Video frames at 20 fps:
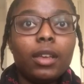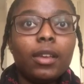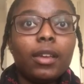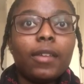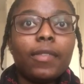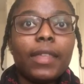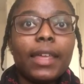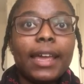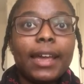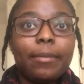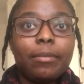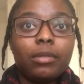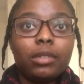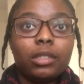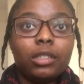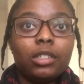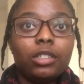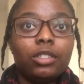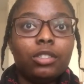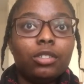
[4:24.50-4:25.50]
if that happens
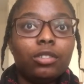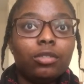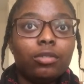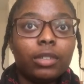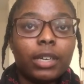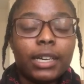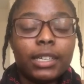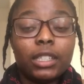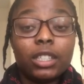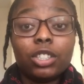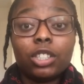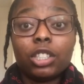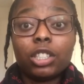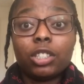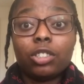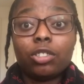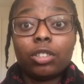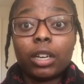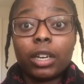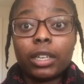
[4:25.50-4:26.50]
to you, I
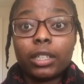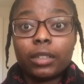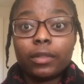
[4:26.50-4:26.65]
suggest trying